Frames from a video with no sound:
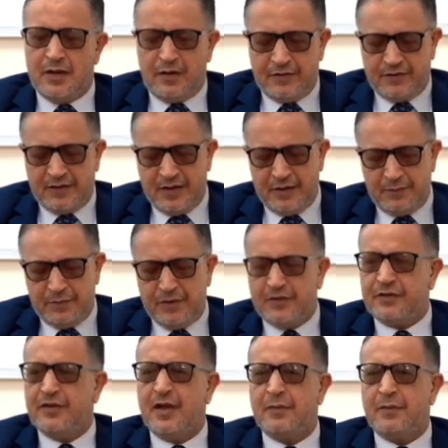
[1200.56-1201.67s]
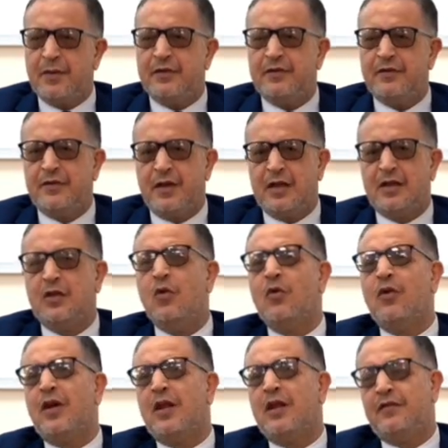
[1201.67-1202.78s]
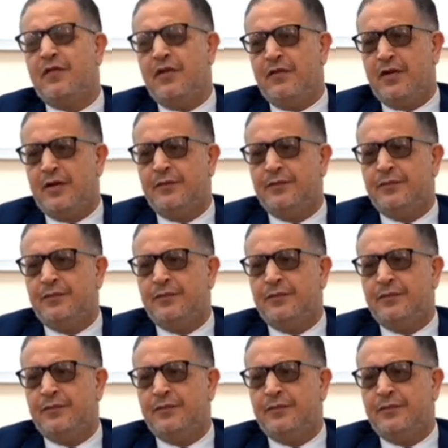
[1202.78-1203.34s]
sleep disturbance, and low-grade fever.